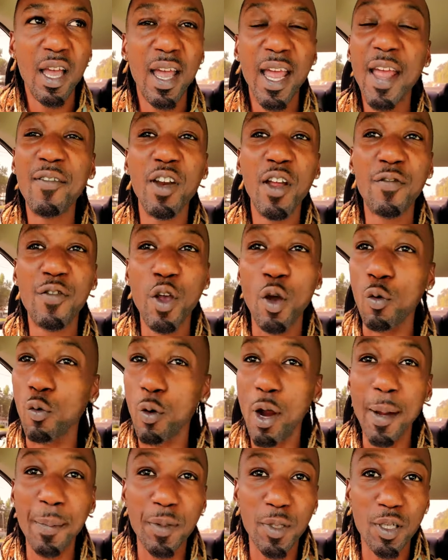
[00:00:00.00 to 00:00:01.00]
even if you're
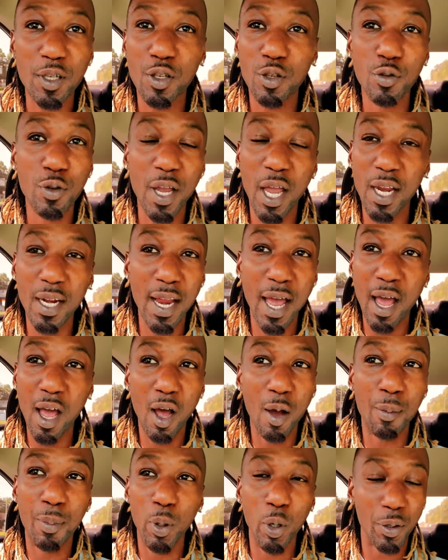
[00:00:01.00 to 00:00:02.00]
raped, you
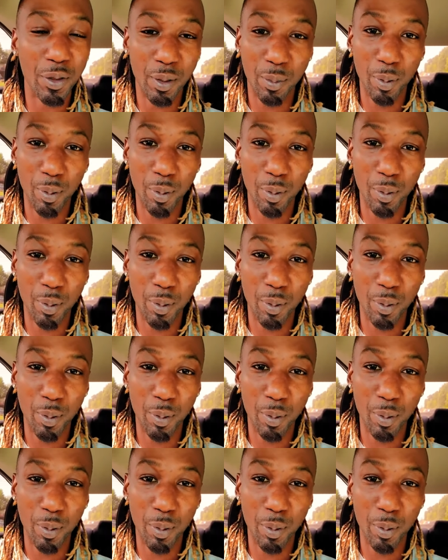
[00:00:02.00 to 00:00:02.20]
cannot abort